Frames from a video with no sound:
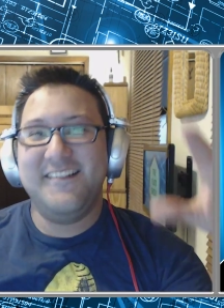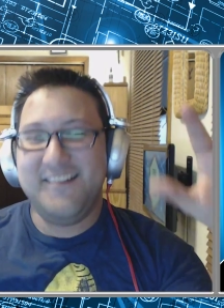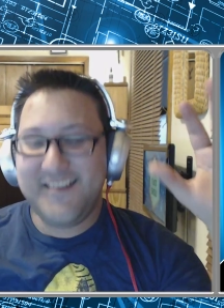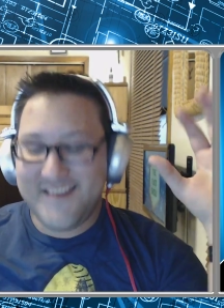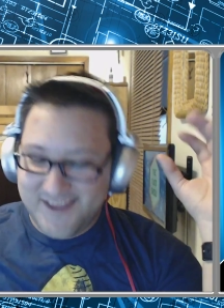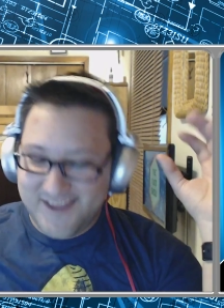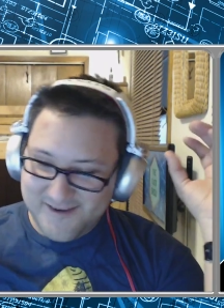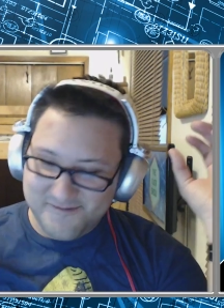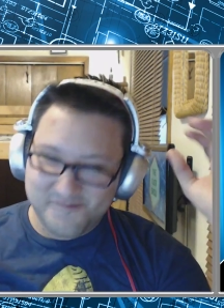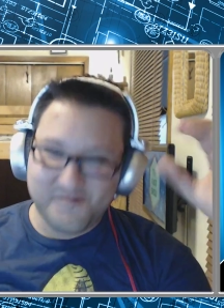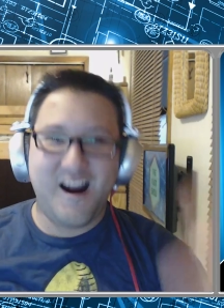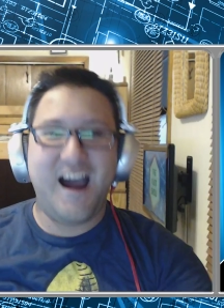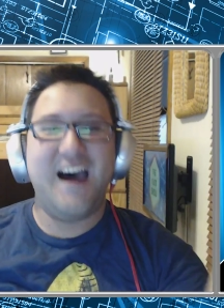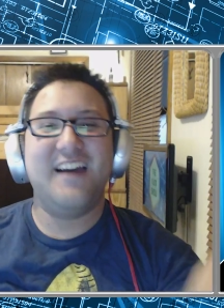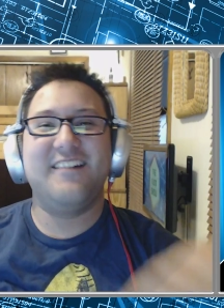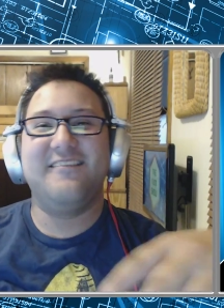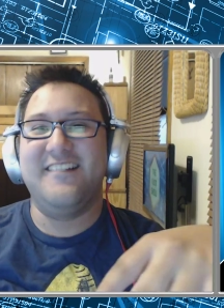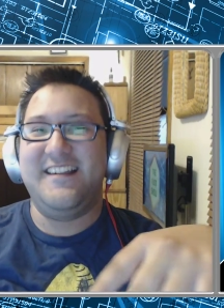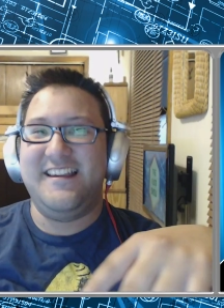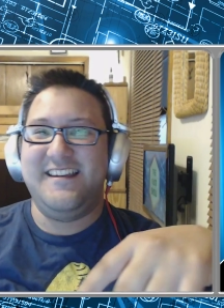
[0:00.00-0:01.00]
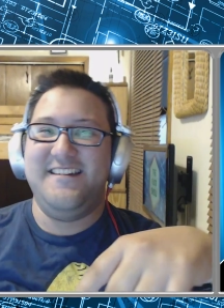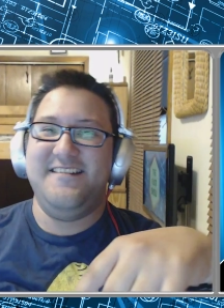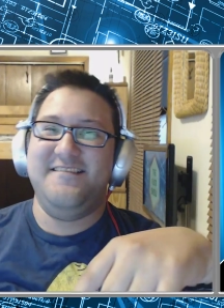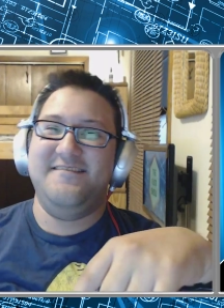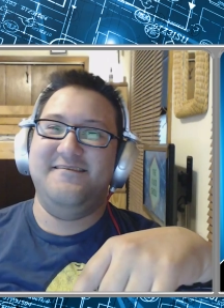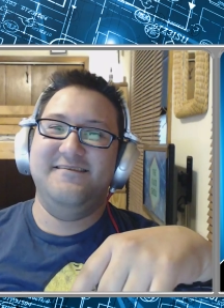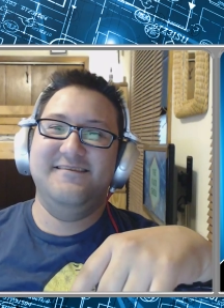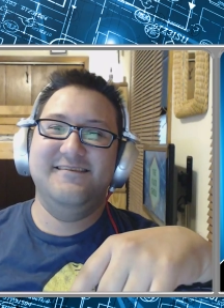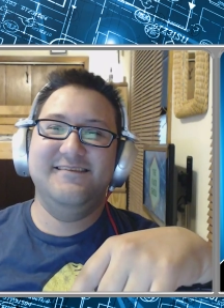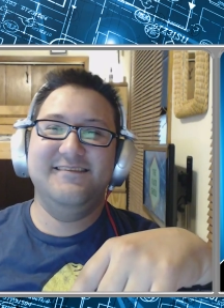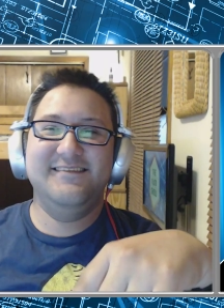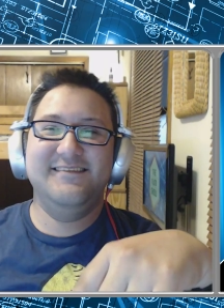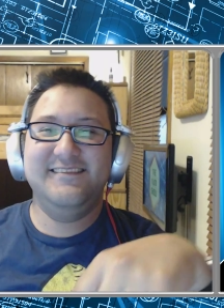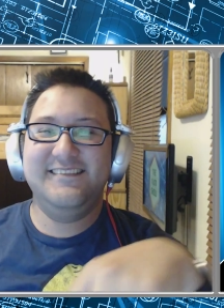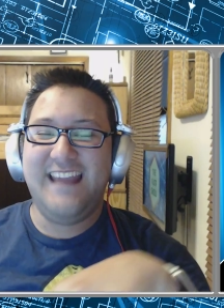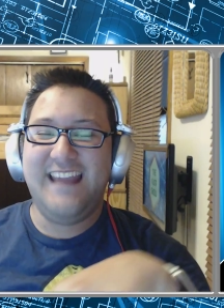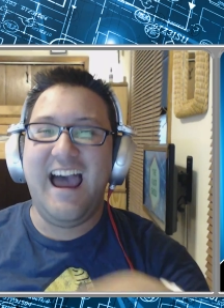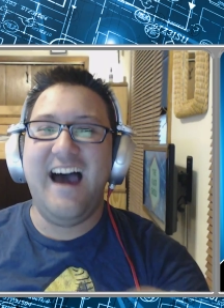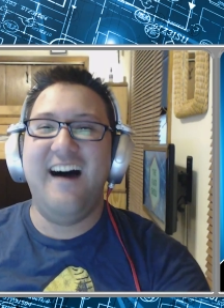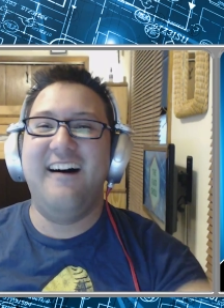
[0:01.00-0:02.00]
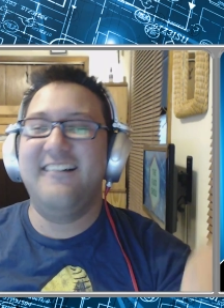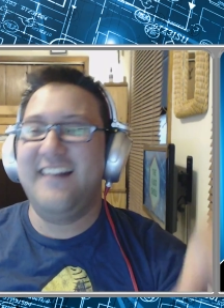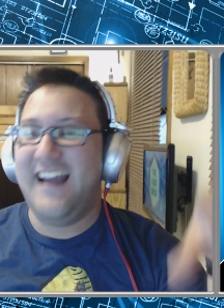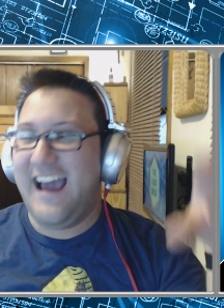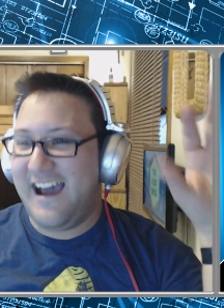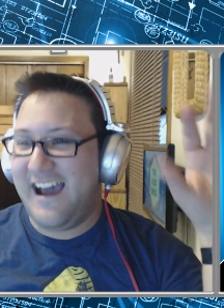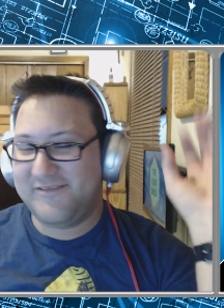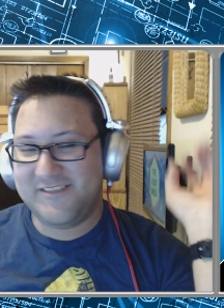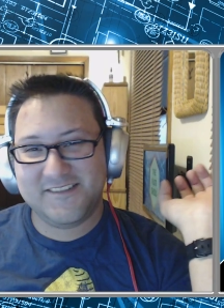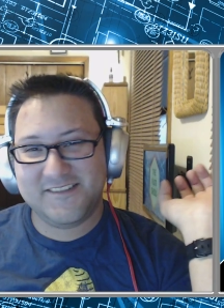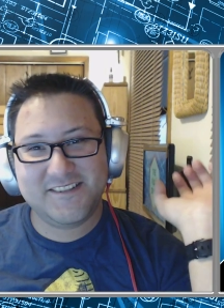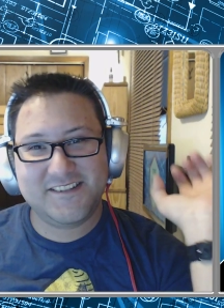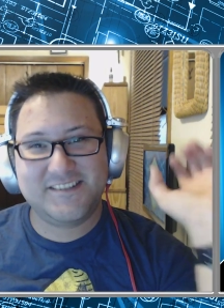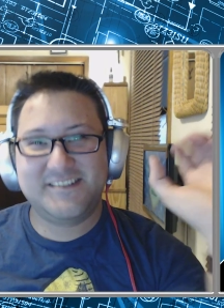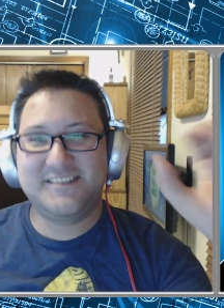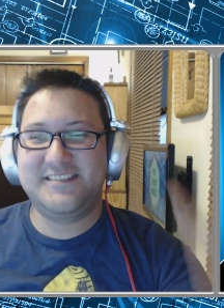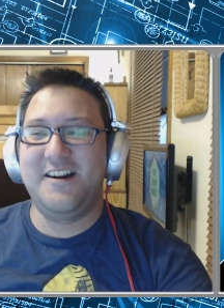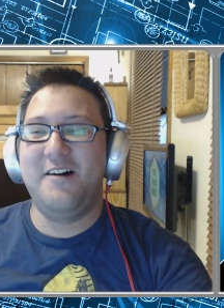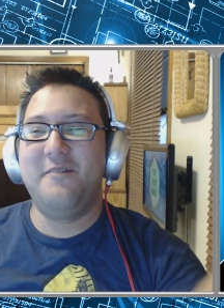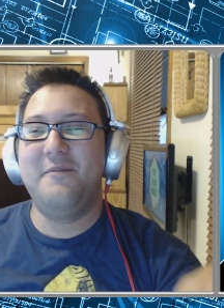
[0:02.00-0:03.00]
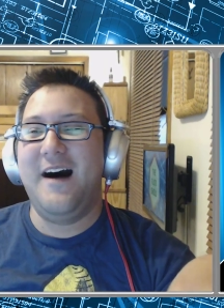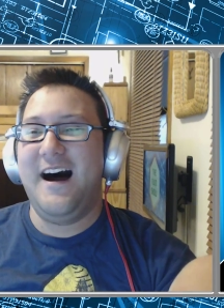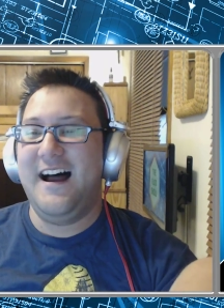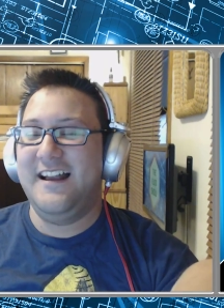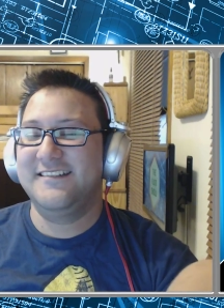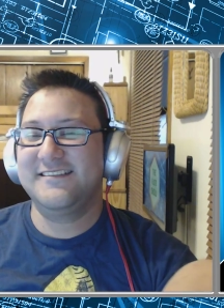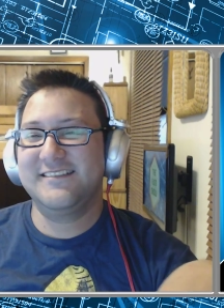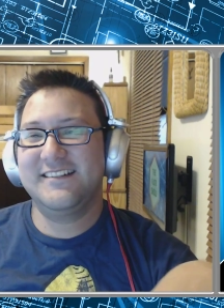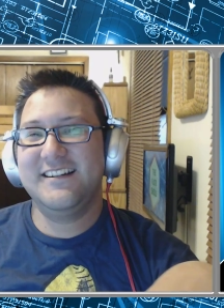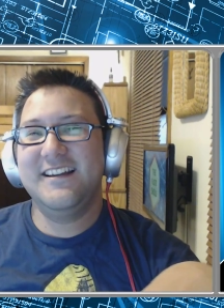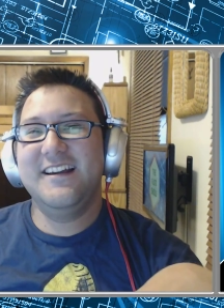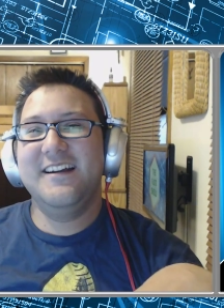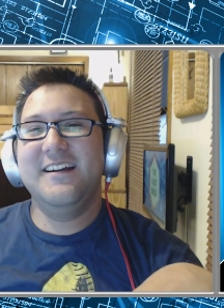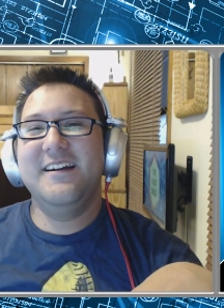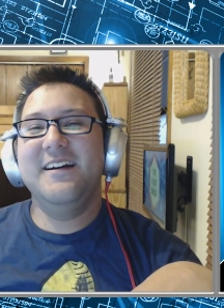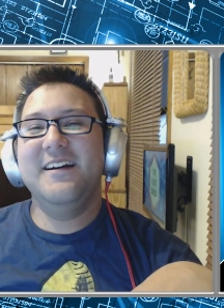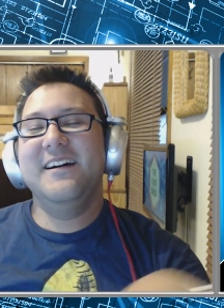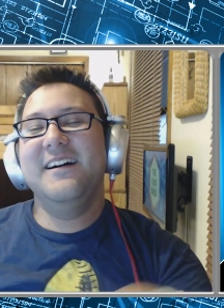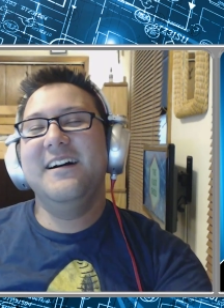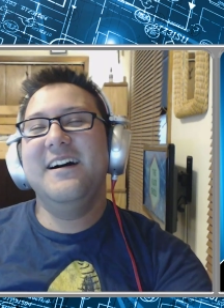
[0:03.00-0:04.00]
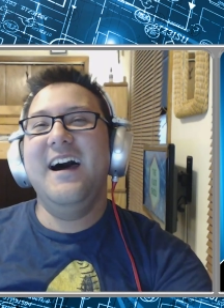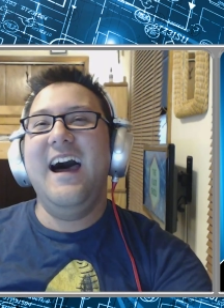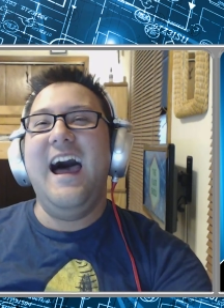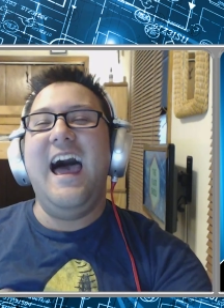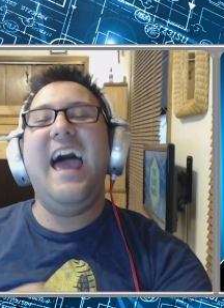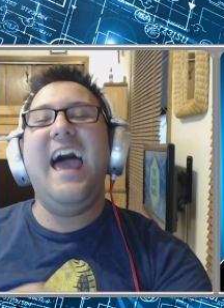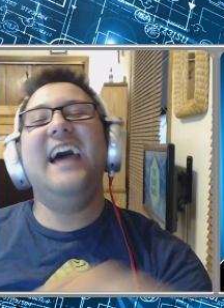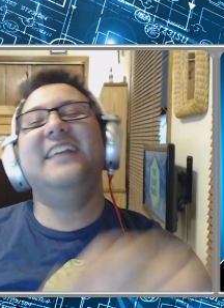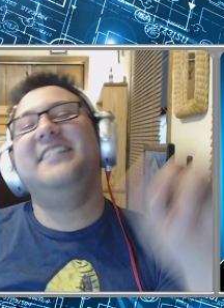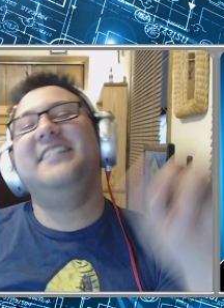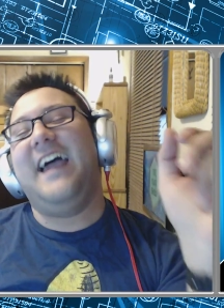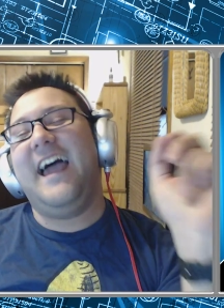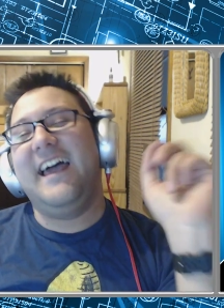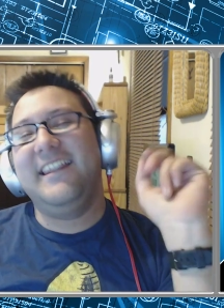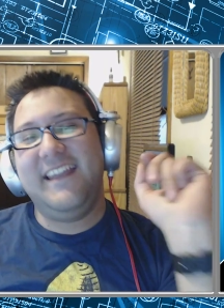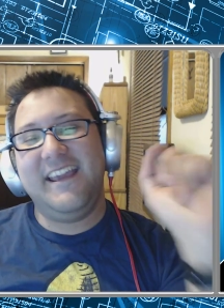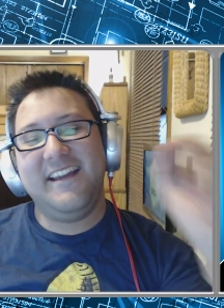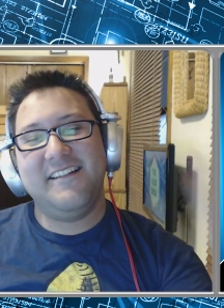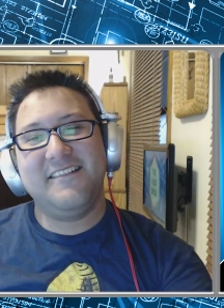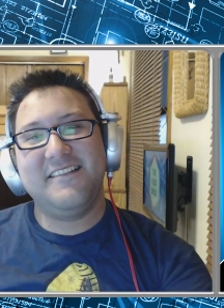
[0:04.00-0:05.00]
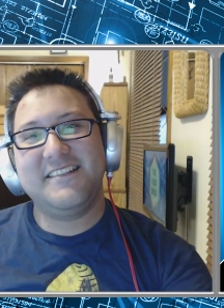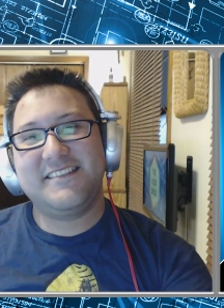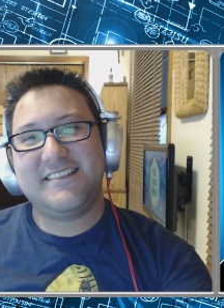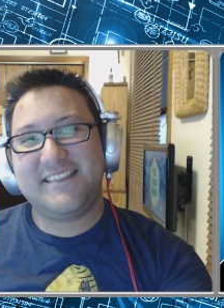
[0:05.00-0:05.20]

throttling you down after so much. And here's